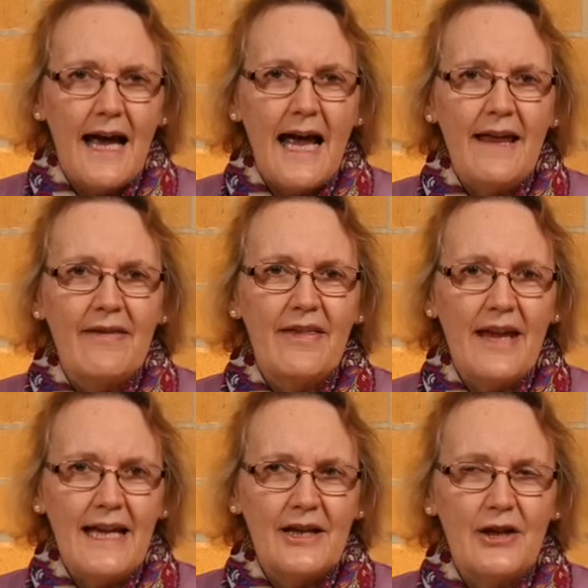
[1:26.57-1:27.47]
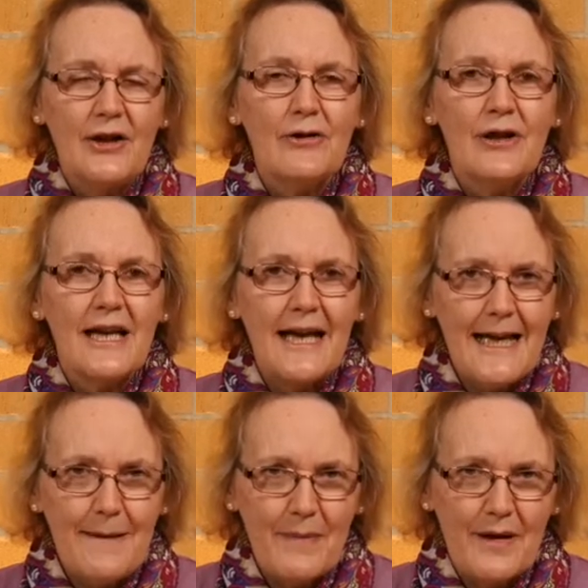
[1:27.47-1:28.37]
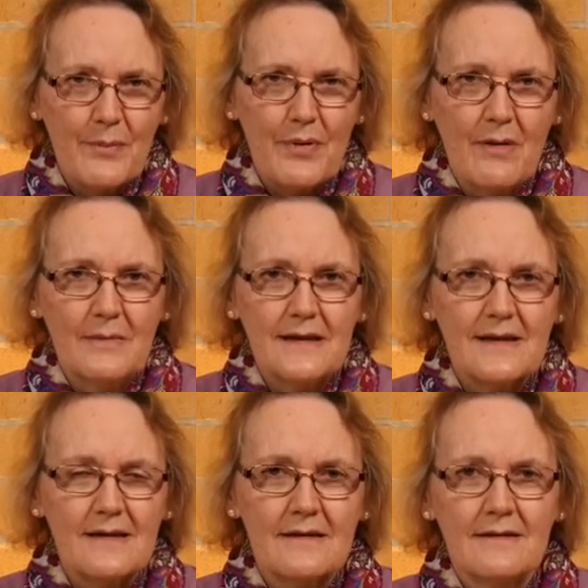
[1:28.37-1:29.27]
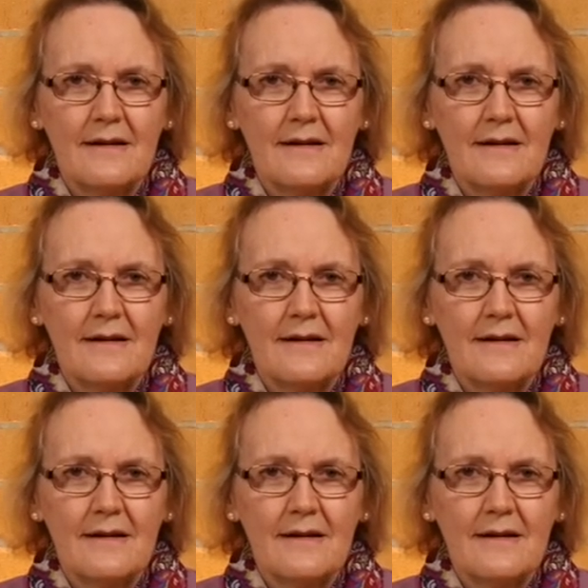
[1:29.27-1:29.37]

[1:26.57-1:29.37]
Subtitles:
and then you keep the promise.